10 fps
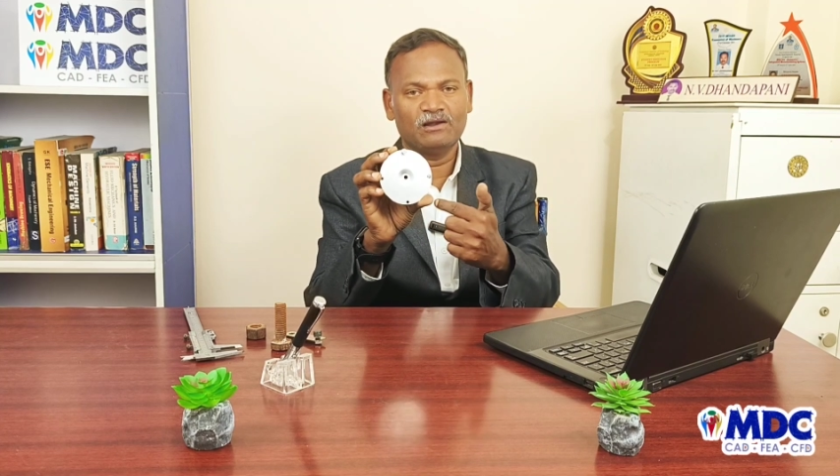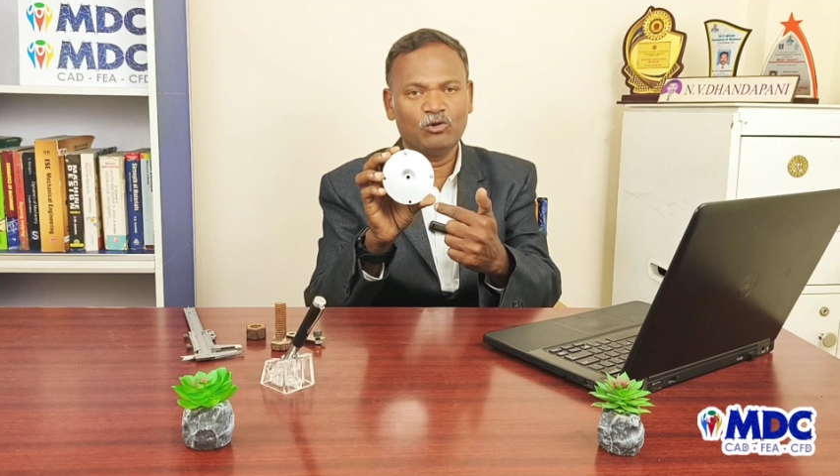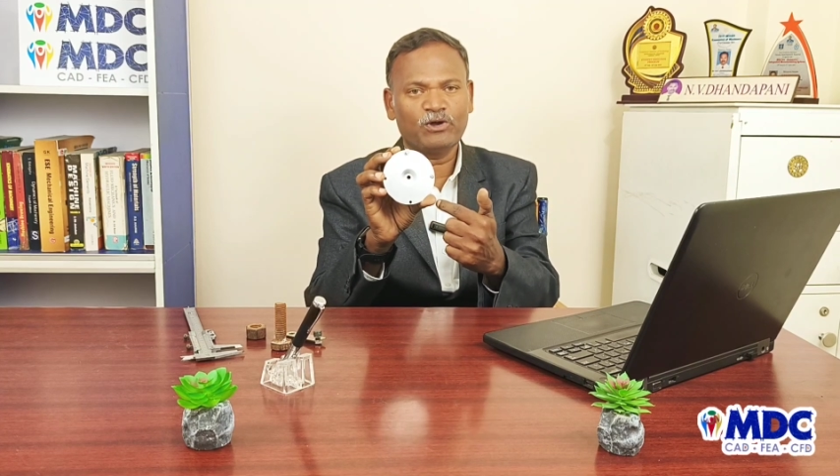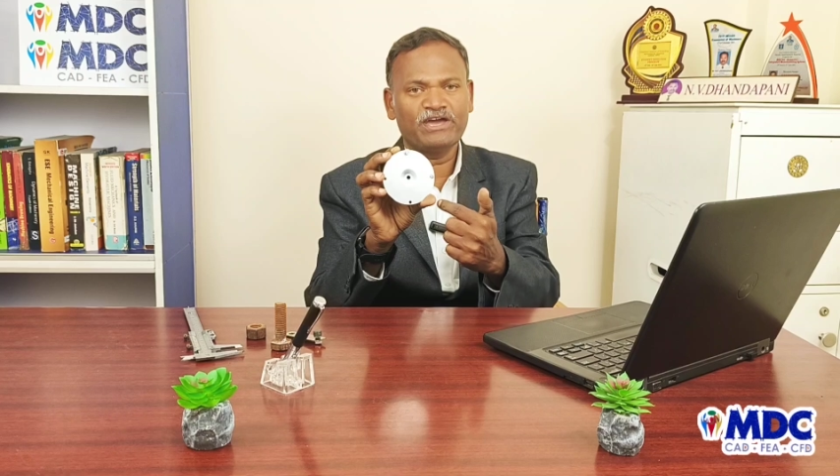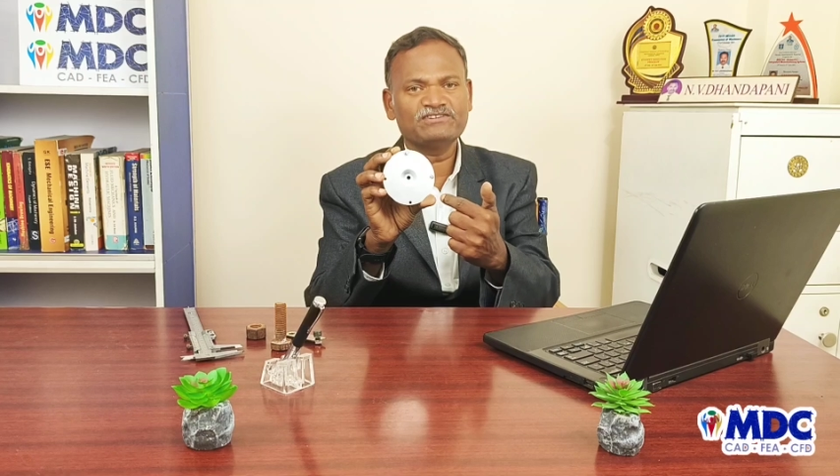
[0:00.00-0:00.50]

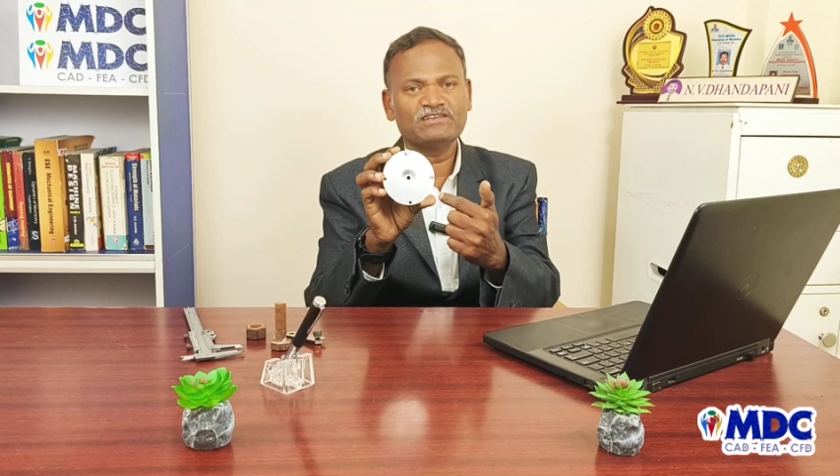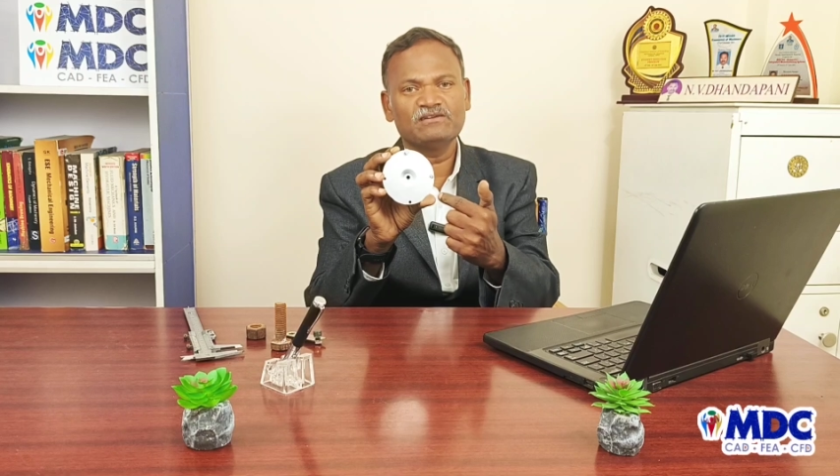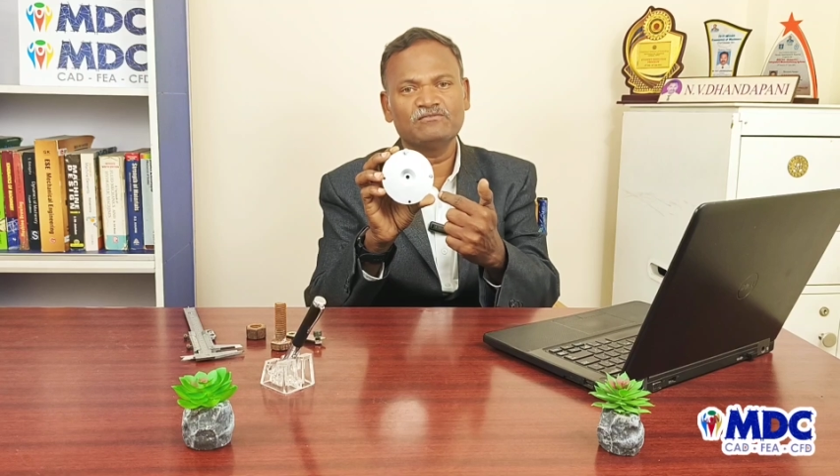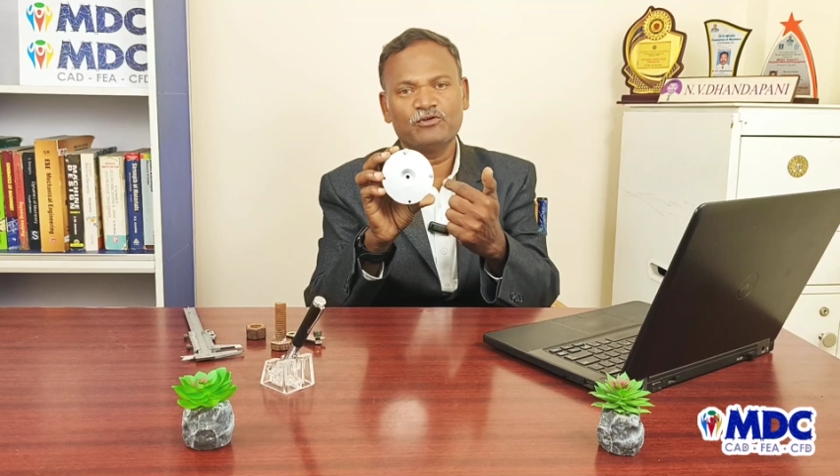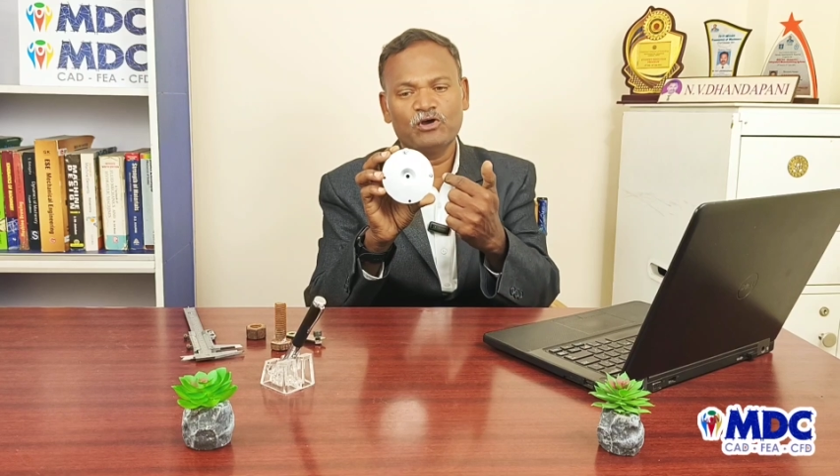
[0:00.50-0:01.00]

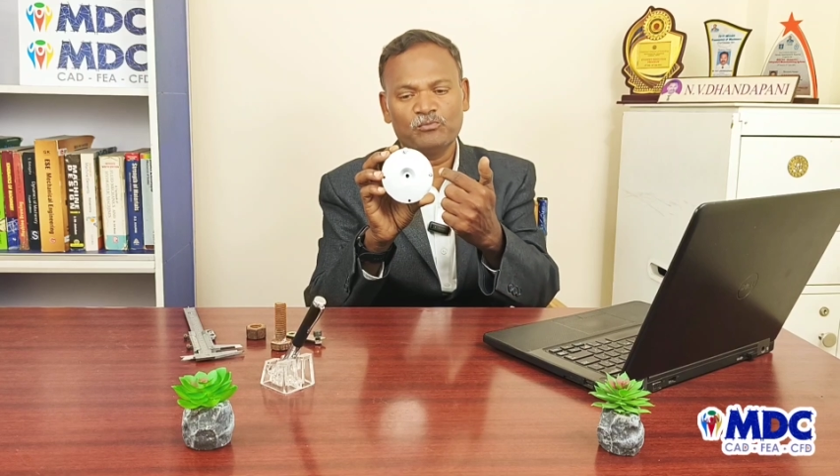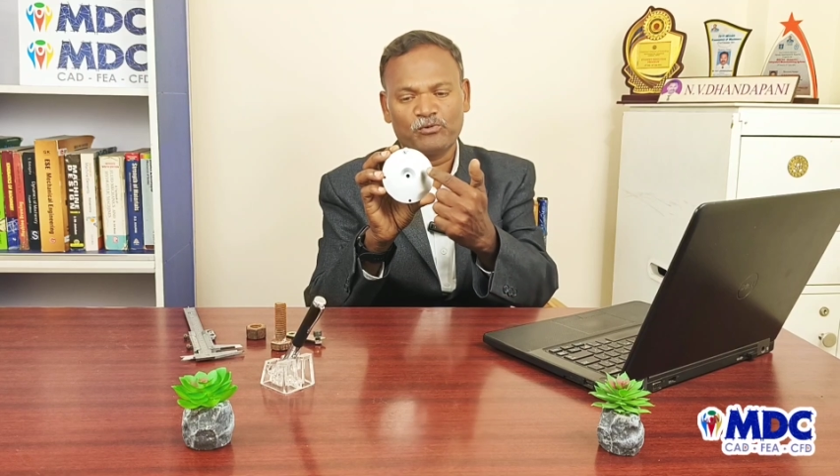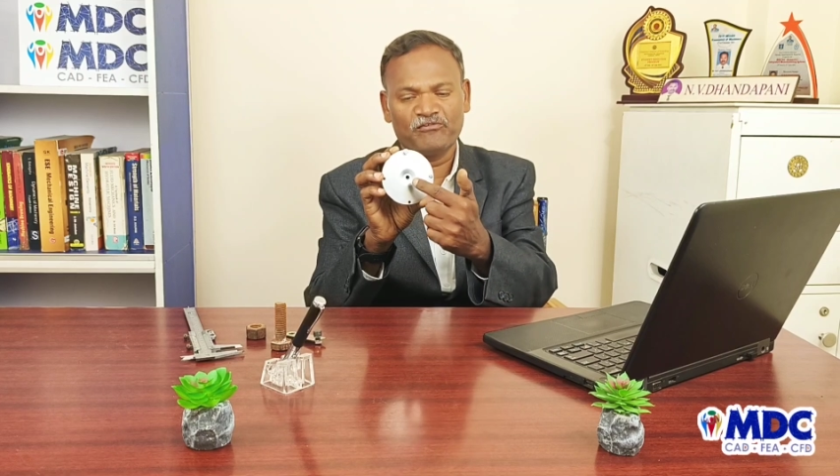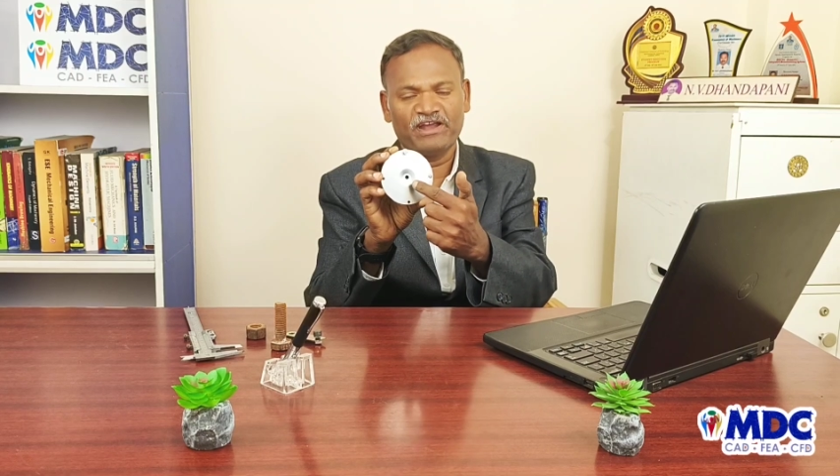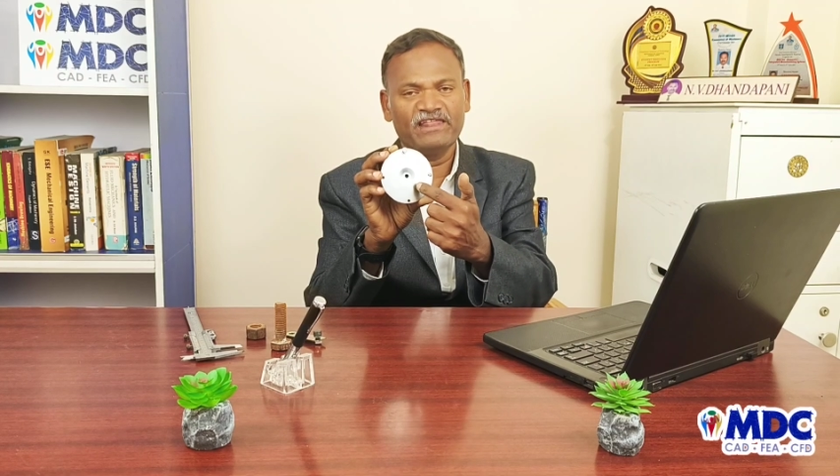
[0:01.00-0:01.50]
location, we are
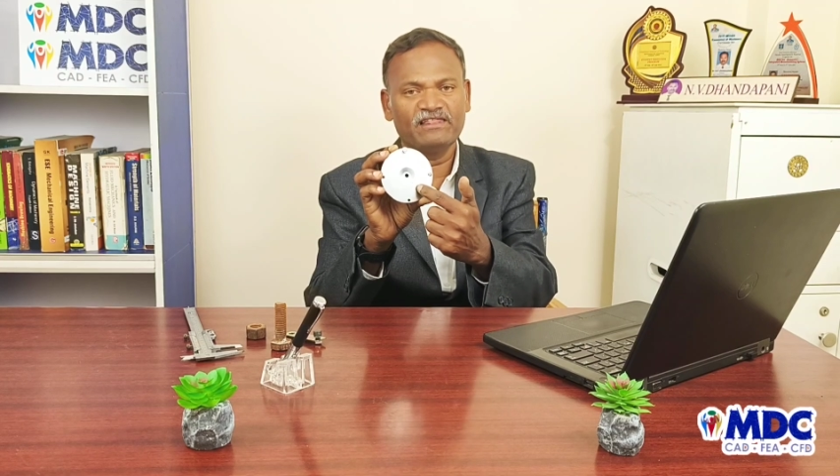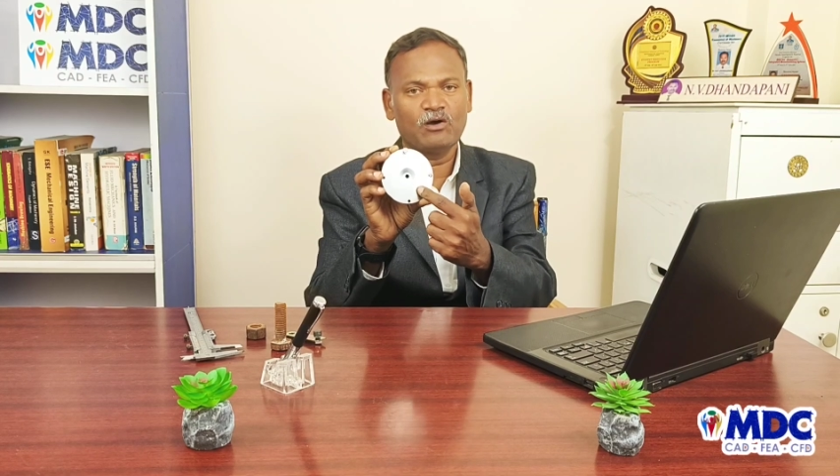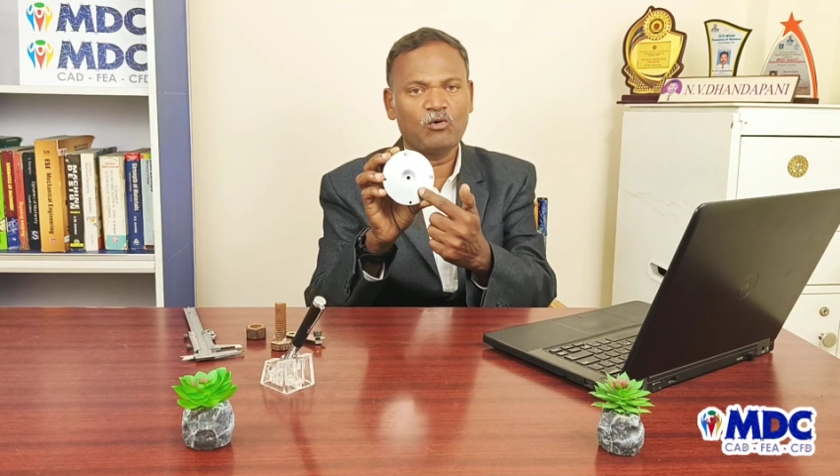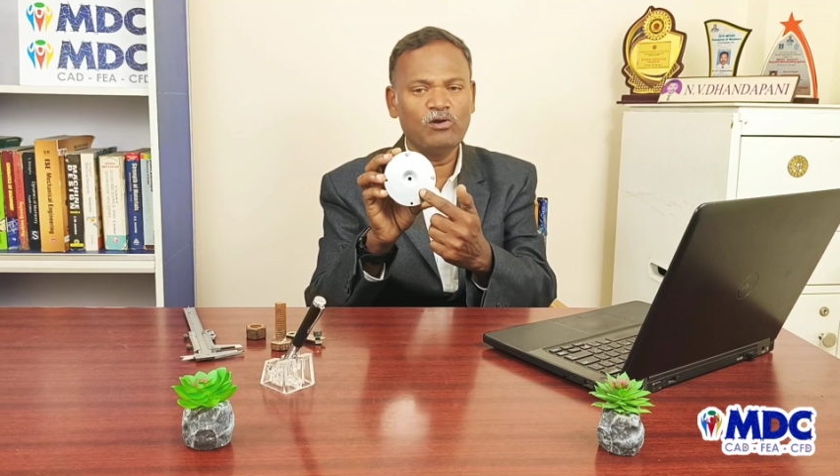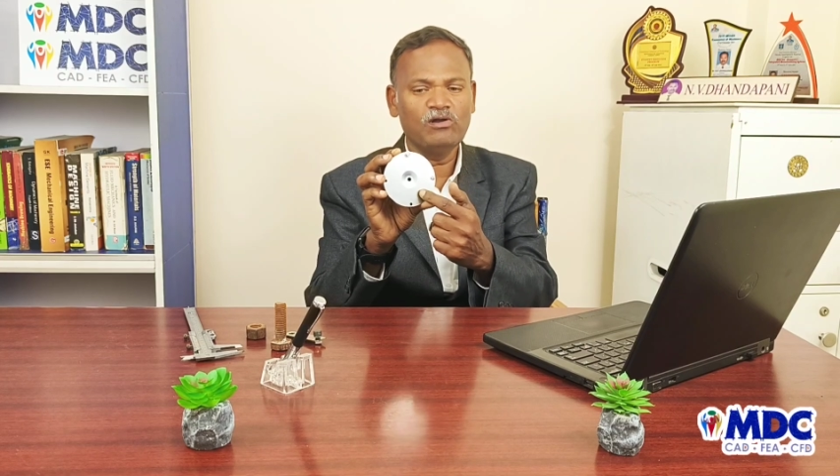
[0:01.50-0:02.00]
providing
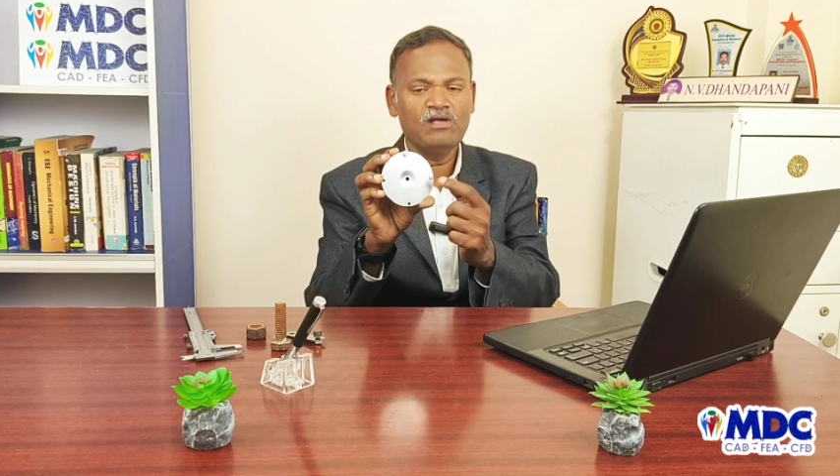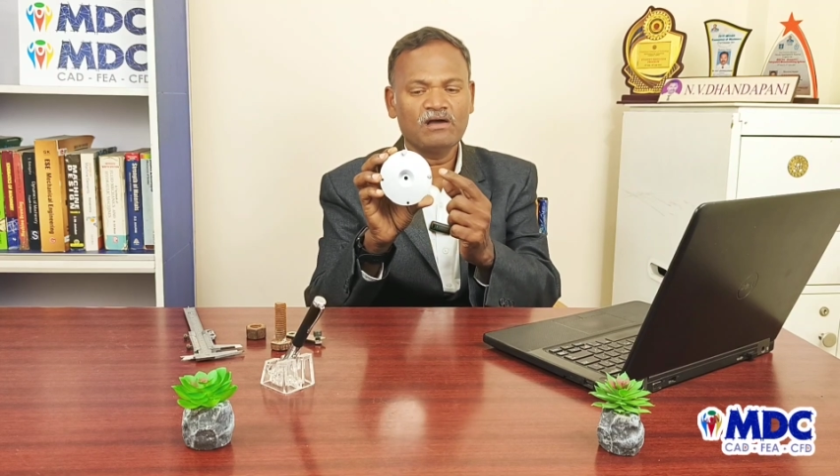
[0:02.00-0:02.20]
the whole